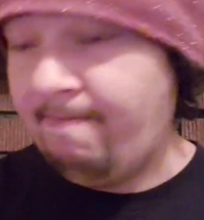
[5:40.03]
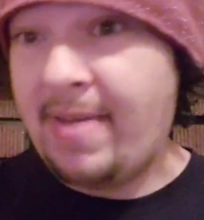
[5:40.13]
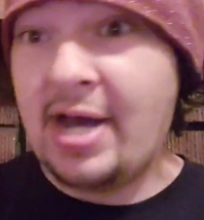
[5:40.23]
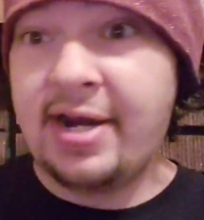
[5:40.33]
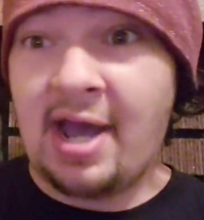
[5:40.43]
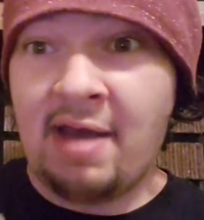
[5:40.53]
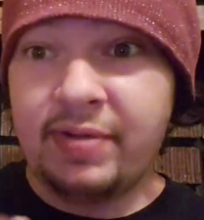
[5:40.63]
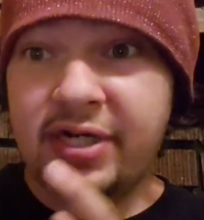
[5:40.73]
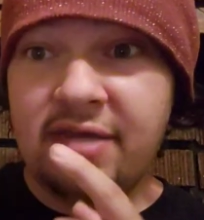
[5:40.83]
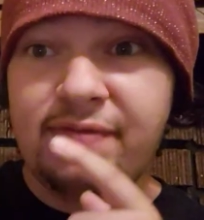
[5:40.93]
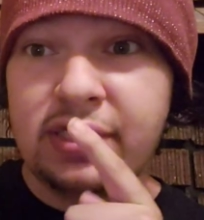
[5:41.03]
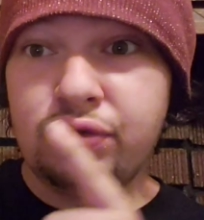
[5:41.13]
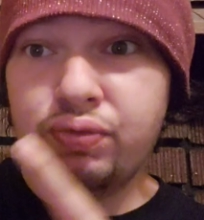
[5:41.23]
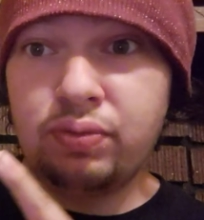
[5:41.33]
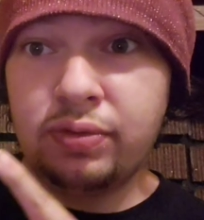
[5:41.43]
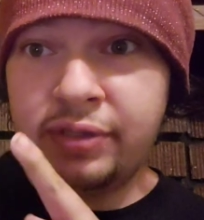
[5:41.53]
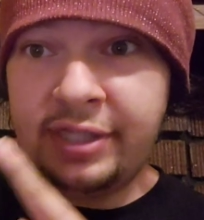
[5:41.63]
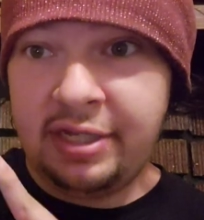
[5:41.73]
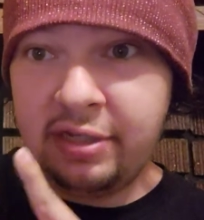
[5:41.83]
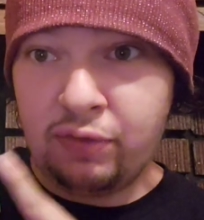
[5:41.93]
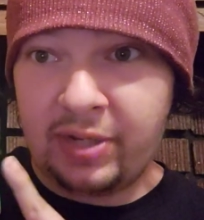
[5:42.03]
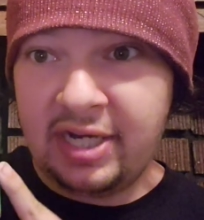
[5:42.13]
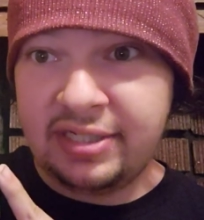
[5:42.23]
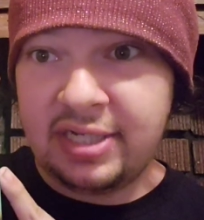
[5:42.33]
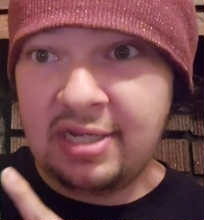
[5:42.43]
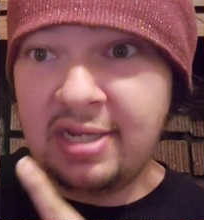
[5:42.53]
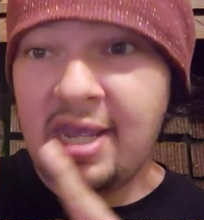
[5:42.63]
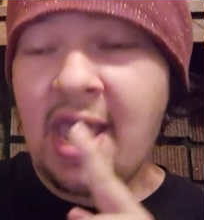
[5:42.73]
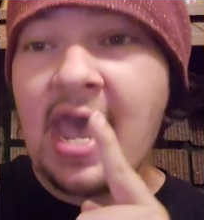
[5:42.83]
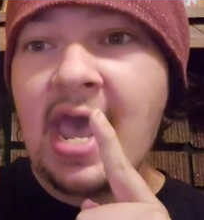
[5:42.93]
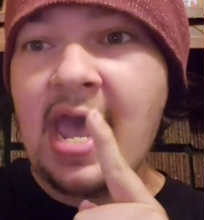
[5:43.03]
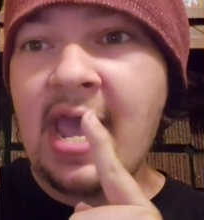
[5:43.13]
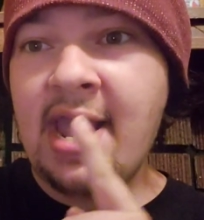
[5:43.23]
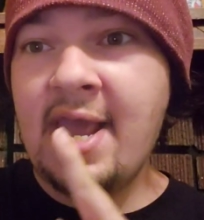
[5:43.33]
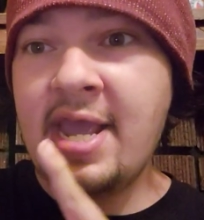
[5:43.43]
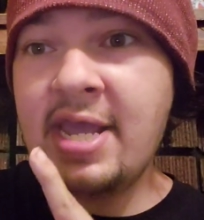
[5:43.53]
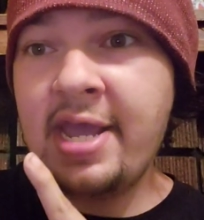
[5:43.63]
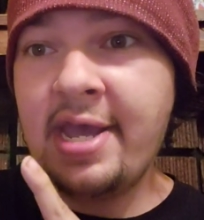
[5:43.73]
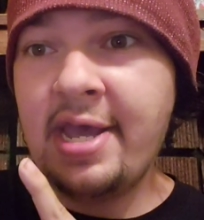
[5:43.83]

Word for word: but I'm going to give this the green tea a